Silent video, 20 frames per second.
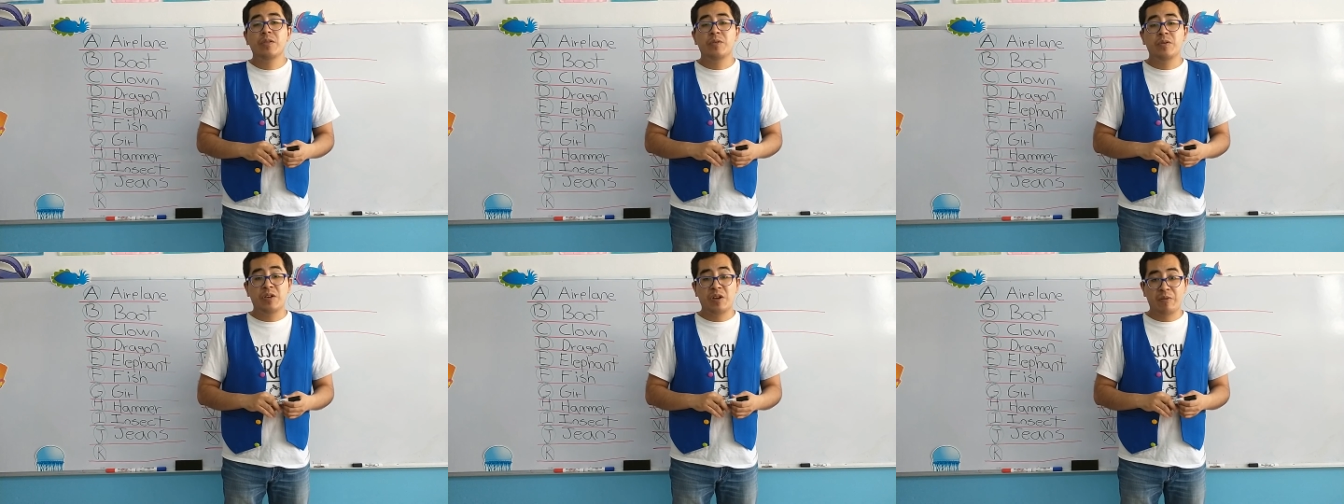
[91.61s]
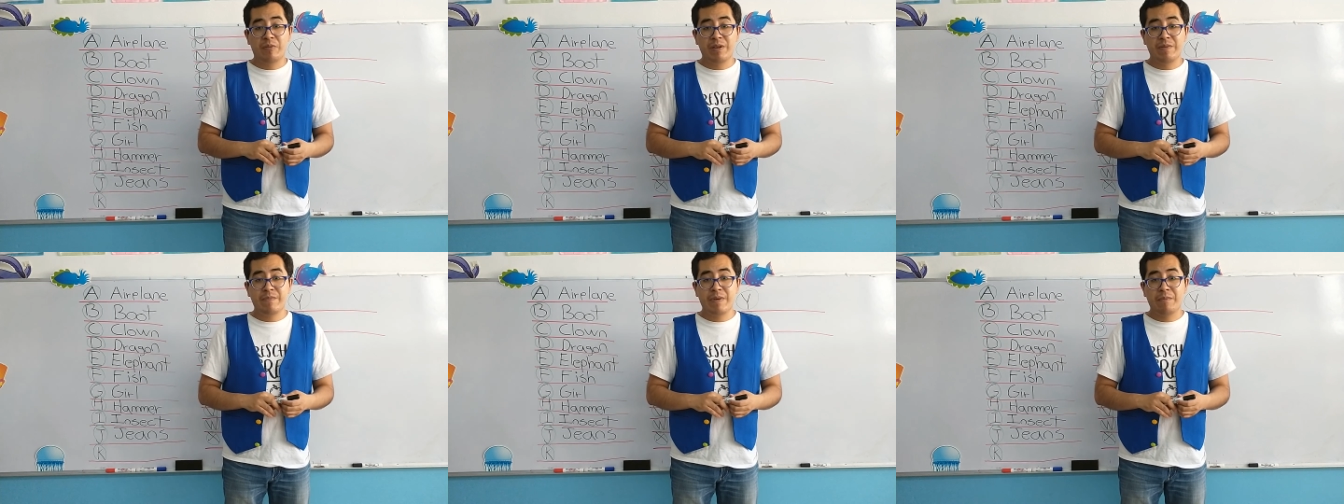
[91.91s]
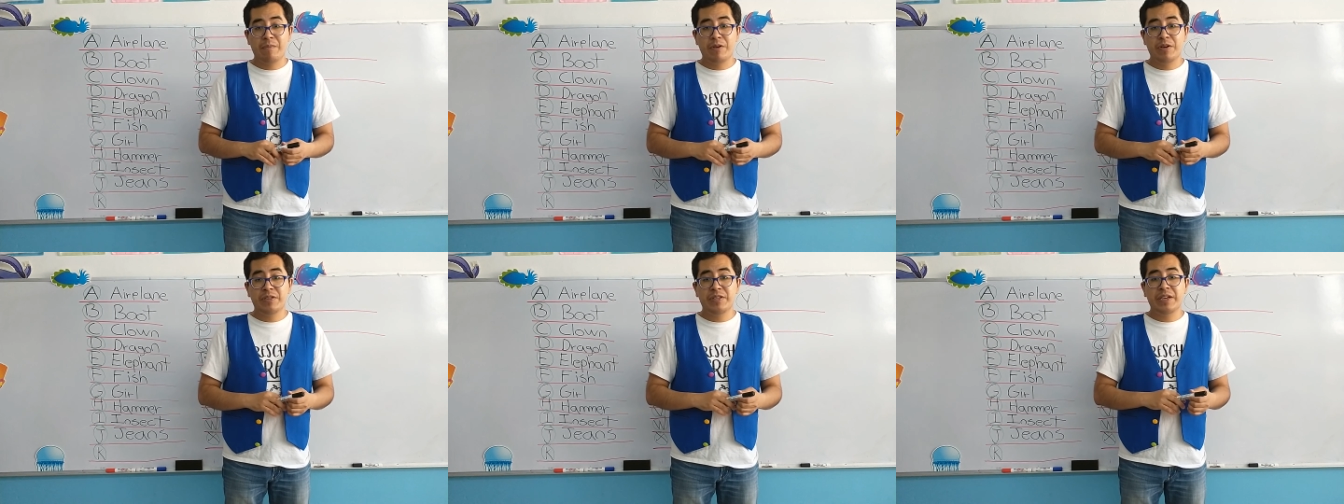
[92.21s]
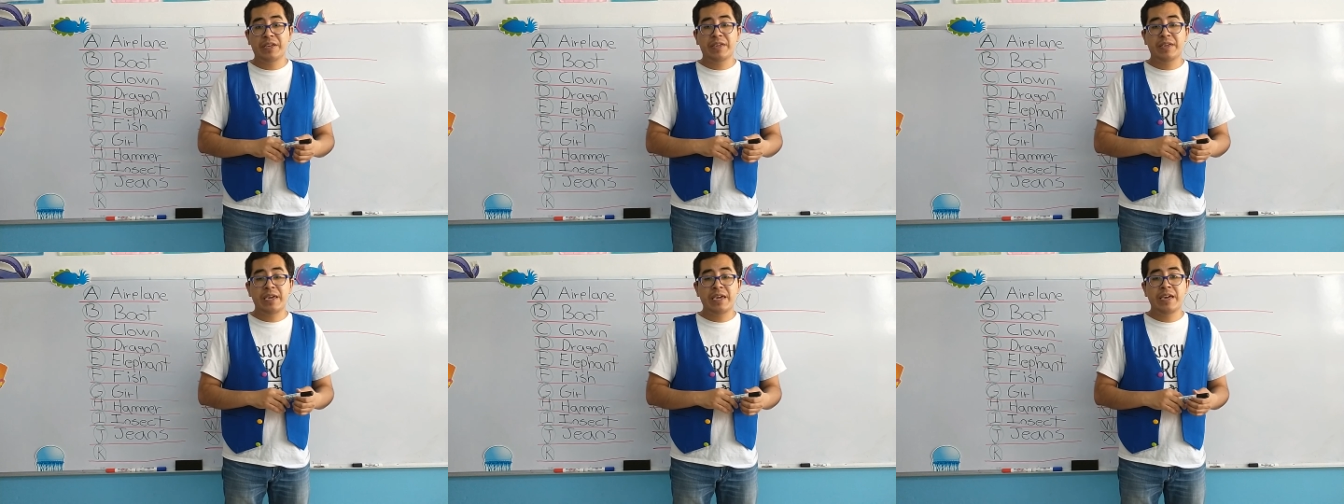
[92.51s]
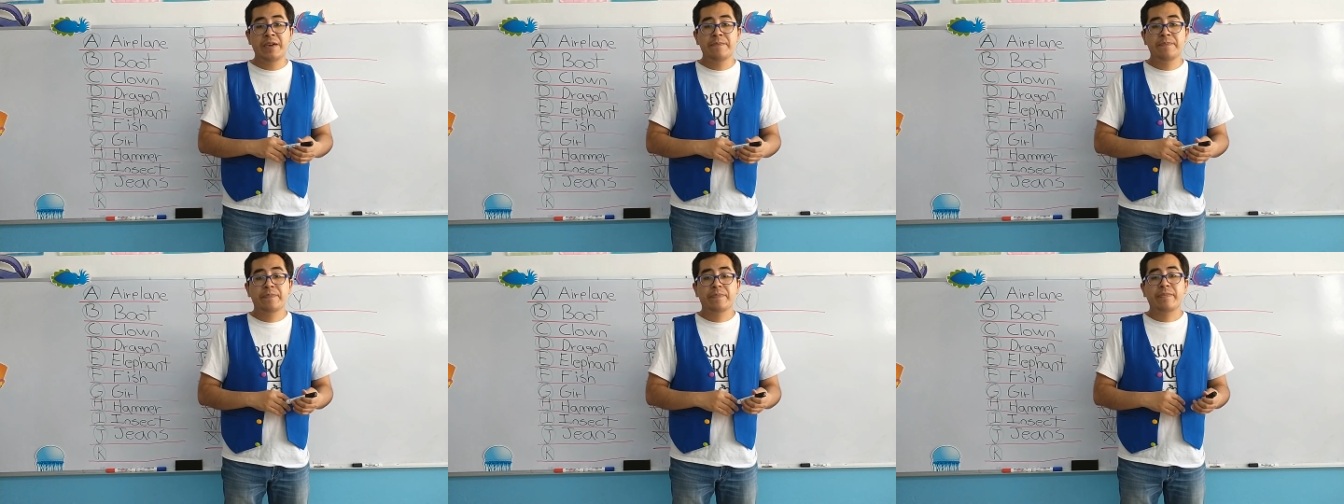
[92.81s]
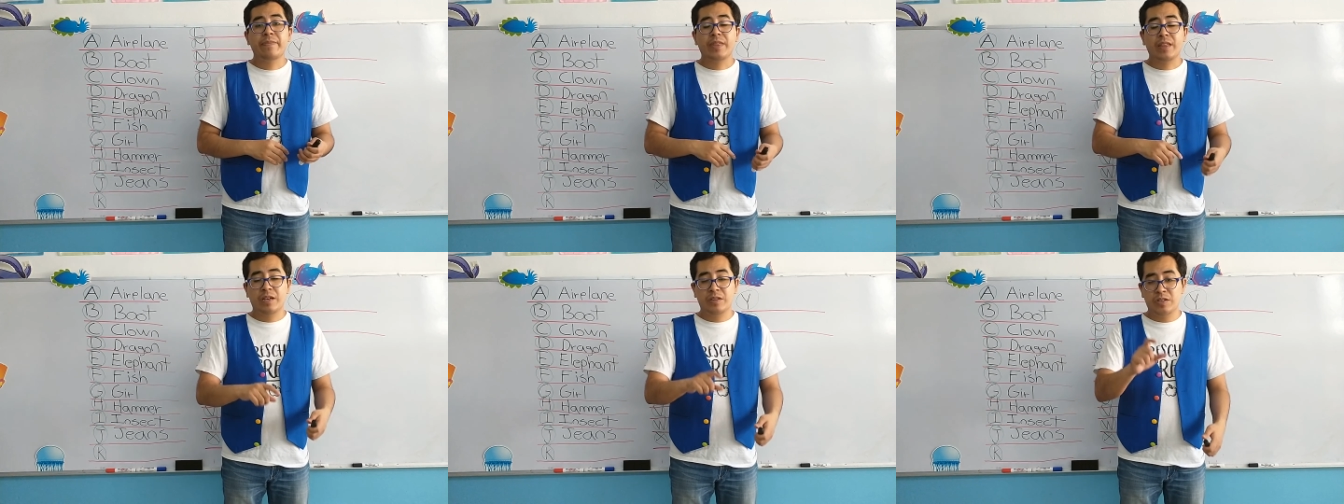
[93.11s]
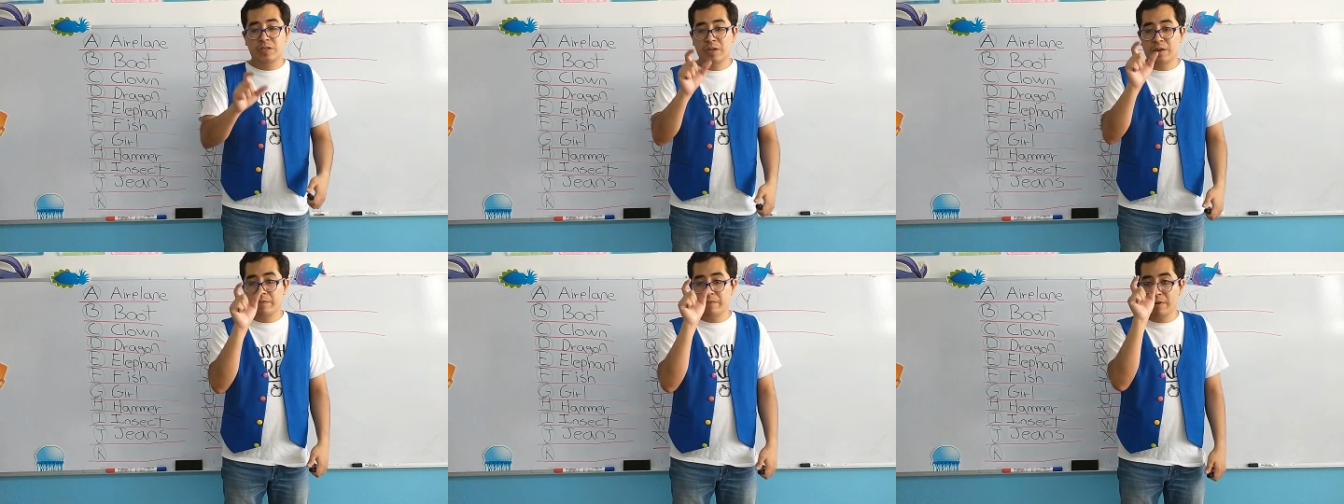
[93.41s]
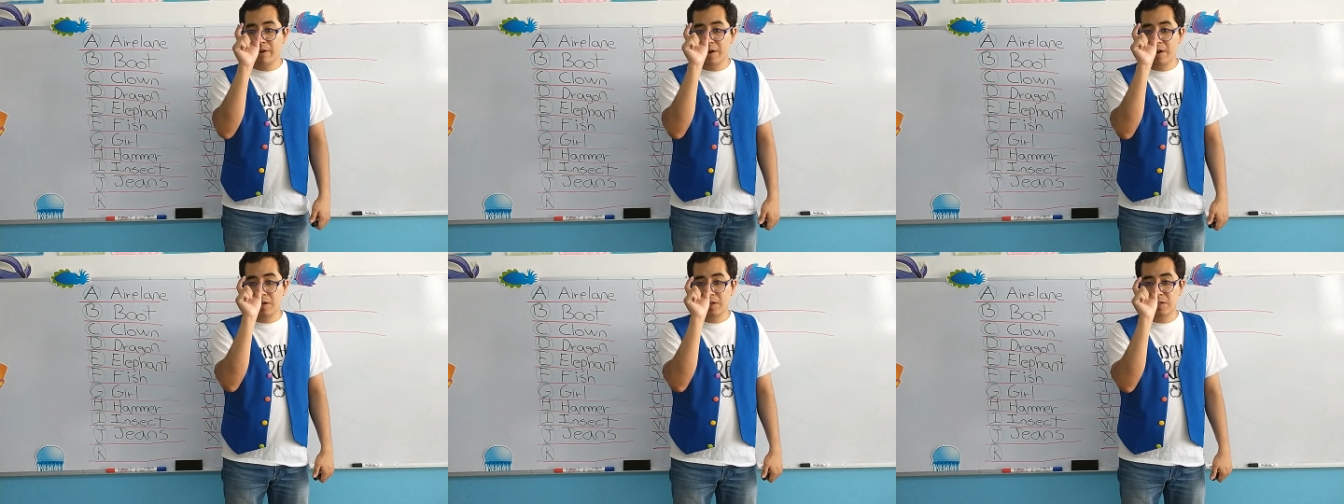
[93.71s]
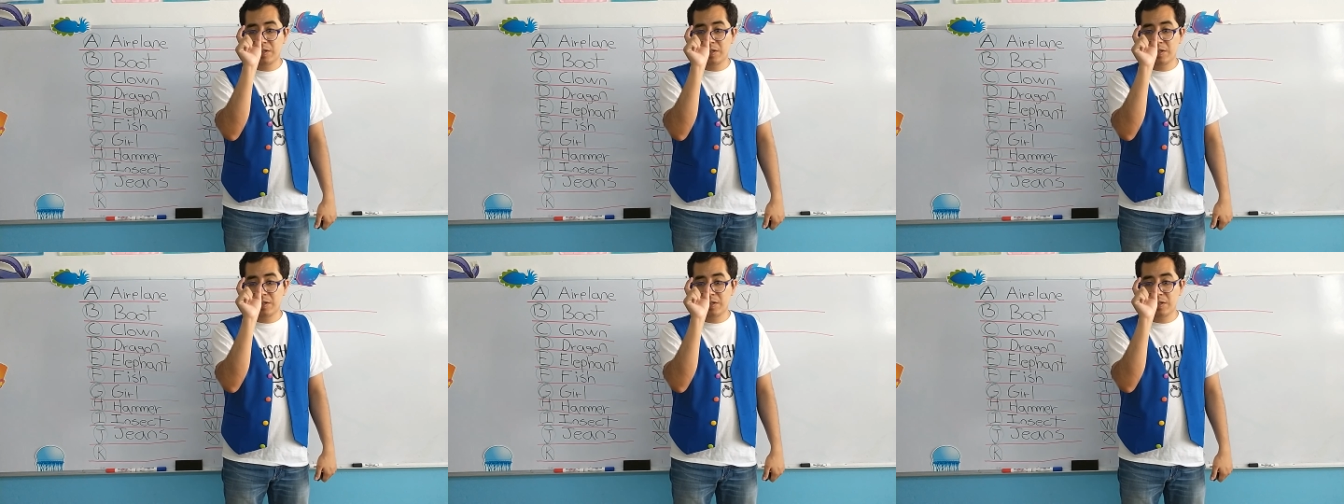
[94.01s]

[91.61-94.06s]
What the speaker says: Do you remember the key? It's a very